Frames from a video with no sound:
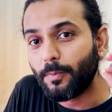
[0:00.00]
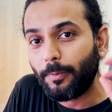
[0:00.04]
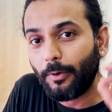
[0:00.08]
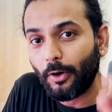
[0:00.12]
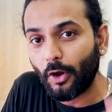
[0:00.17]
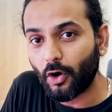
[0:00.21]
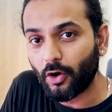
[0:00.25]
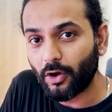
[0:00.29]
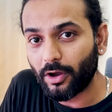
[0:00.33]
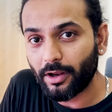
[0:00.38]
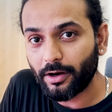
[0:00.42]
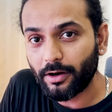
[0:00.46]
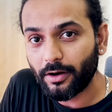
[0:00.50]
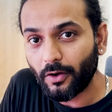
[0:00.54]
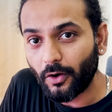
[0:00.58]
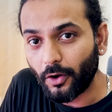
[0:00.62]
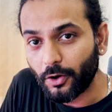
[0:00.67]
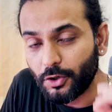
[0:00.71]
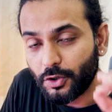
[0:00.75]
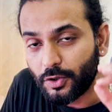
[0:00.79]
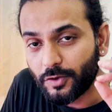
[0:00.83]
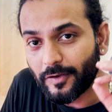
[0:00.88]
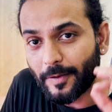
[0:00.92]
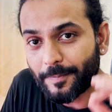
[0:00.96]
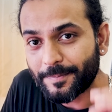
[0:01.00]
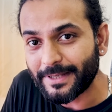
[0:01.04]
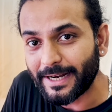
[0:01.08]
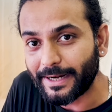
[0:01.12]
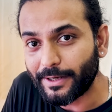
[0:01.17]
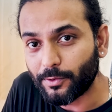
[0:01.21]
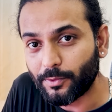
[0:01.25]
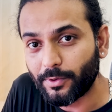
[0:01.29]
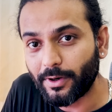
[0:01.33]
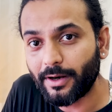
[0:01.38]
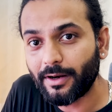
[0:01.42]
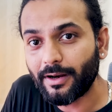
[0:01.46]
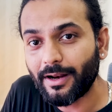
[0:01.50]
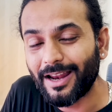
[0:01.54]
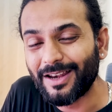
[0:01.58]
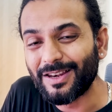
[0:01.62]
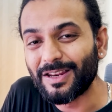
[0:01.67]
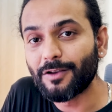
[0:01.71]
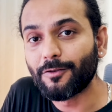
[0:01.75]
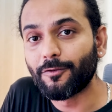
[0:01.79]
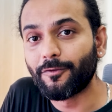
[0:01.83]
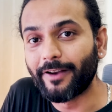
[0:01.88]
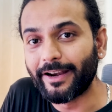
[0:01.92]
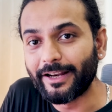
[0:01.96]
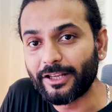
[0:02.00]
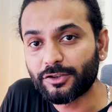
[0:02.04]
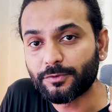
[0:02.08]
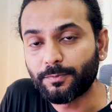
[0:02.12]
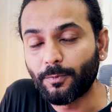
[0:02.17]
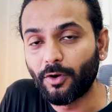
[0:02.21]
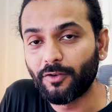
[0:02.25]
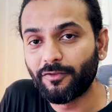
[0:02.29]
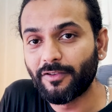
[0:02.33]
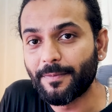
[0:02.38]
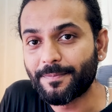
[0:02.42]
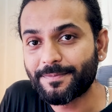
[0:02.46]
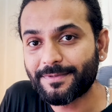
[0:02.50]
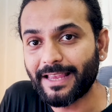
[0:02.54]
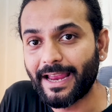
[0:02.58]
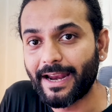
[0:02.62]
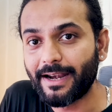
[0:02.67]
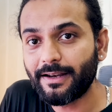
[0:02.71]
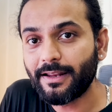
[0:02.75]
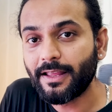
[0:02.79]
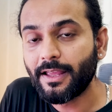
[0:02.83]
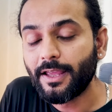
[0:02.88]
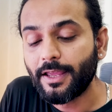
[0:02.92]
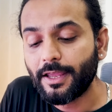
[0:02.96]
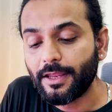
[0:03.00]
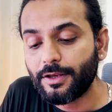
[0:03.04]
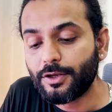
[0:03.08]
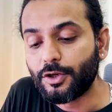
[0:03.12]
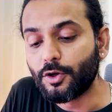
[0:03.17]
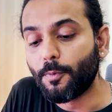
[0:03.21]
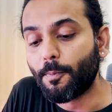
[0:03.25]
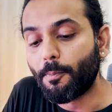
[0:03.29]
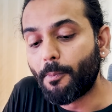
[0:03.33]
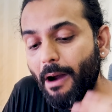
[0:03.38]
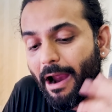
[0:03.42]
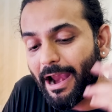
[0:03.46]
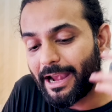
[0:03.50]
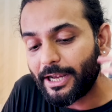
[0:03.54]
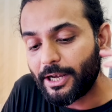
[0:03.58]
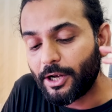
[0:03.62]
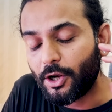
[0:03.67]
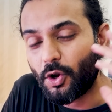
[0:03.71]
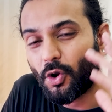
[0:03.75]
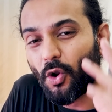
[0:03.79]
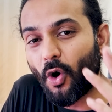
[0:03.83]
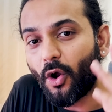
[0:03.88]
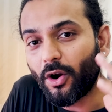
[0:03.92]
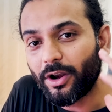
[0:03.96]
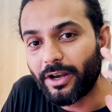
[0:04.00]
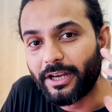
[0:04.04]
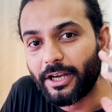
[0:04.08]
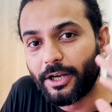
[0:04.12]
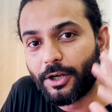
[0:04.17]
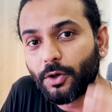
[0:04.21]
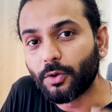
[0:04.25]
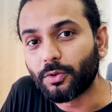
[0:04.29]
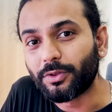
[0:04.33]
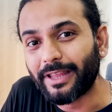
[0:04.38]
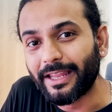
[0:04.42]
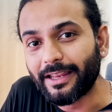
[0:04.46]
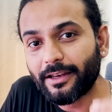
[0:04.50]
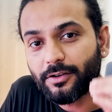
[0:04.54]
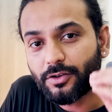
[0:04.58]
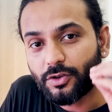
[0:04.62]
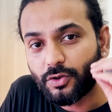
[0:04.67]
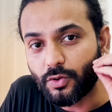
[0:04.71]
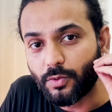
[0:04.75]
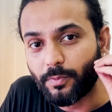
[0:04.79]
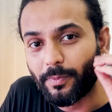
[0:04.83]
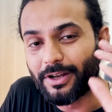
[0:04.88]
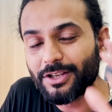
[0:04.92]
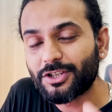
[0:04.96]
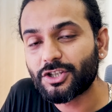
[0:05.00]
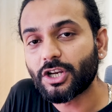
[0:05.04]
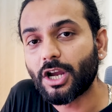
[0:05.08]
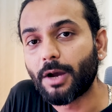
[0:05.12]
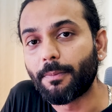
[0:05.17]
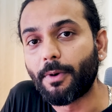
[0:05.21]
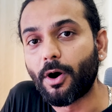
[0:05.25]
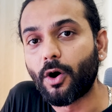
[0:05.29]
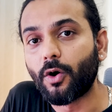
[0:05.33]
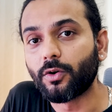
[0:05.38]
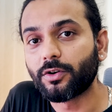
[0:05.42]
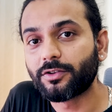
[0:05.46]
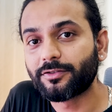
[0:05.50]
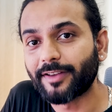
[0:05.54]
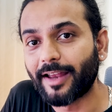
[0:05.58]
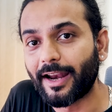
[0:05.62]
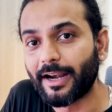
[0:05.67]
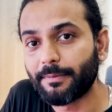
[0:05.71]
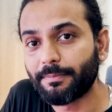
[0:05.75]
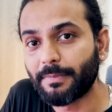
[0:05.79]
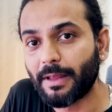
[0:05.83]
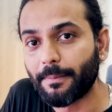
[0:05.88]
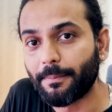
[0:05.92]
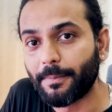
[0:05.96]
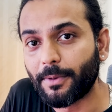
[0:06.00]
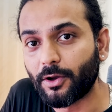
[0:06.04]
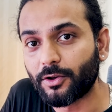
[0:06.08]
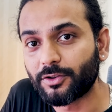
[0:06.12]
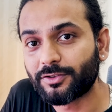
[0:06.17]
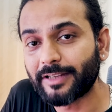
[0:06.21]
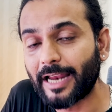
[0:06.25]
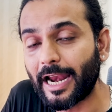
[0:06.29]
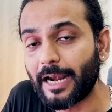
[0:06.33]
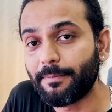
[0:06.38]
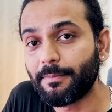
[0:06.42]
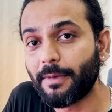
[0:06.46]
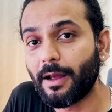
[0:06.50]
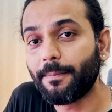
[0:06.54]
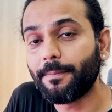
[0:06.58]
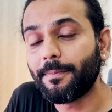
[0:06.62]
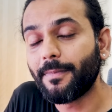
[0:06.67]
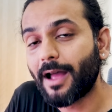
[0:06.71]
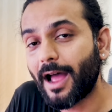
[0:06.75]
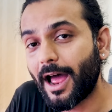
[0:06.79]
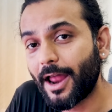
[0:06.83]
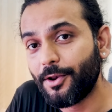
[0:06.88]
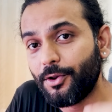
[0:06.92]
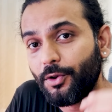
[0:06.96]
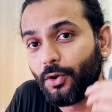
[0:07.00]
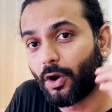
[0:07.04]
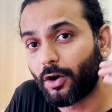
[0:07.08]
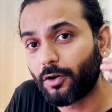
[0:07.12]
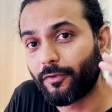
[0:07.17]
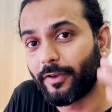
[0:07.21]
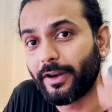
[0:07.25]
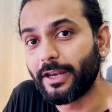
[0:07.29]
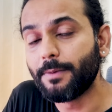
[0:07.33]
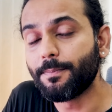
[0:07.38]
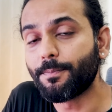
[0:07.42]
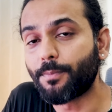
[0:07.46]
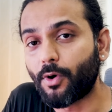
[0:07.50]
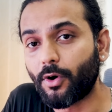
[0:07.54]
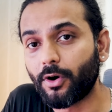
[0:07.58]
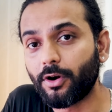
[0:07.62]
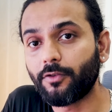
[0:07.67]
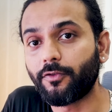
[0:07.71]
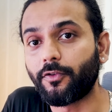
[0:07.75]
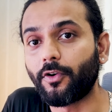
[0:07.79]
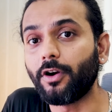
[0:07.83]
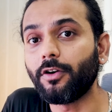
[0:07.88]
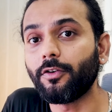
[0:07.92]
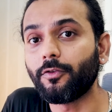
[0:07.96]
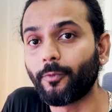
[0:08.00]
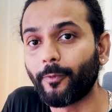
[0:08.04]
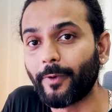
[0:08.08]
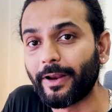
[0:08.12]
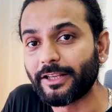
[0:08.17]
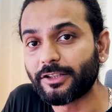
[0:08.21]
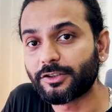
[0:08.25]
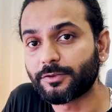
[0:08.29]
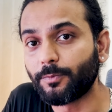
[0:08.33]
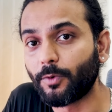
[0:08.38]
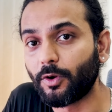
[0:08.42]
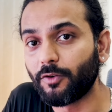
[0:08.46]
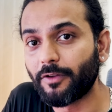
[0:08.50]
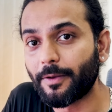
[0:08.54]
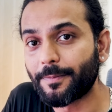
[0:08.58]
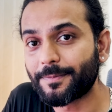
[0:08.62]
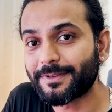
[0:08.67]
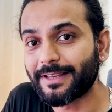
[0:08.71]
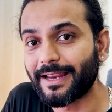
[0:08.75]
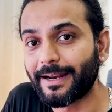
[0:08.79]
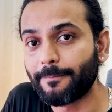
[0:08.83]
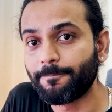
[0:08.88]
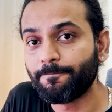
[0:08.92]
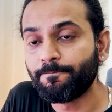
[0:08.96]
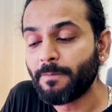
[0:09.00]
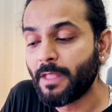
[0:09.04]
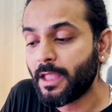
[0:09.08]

blogger or new website owner and you have a very small website you might not need to think too much about sitemap because sitemap are not very important for very small website